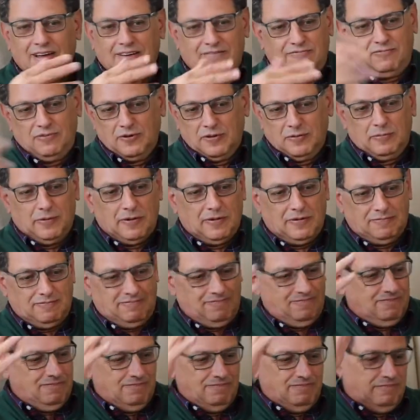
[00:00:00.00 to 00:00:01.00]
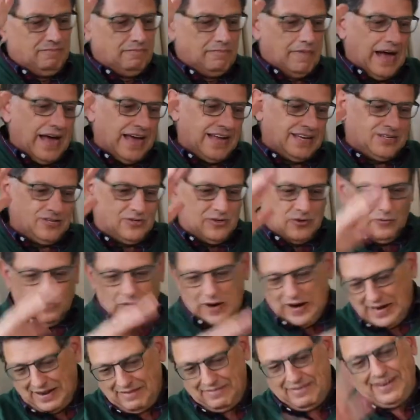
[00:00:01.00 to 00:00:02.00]
a football match, or
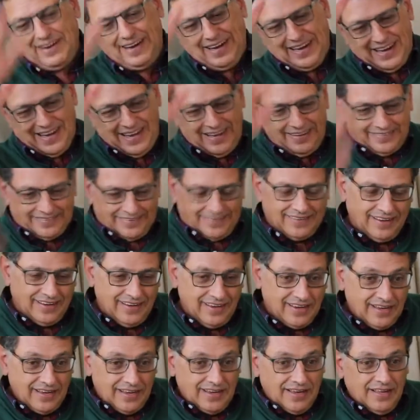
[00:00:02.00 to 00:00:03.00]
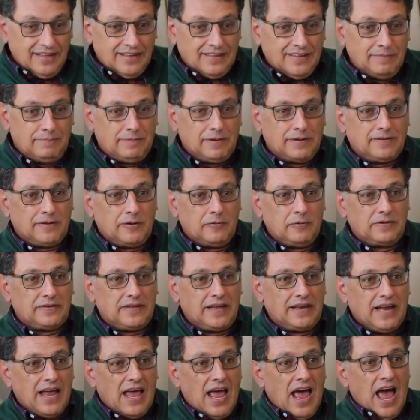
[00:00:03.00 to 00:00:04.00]
whatever it is. The person will
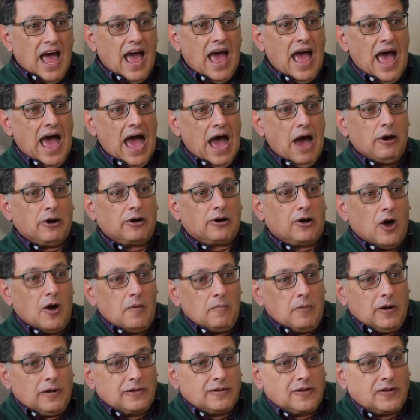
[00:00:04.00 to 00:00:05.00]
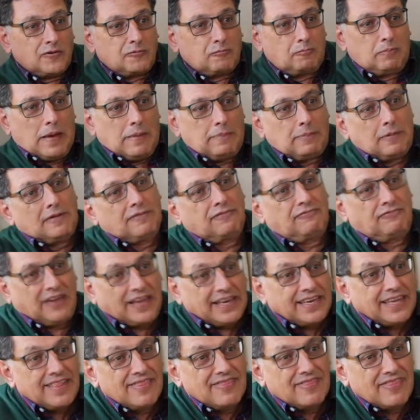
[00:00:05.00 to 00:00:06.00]
say, how come all those people fit
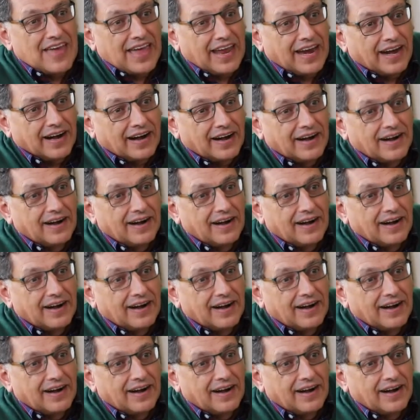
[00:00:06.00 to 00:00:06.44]
in there?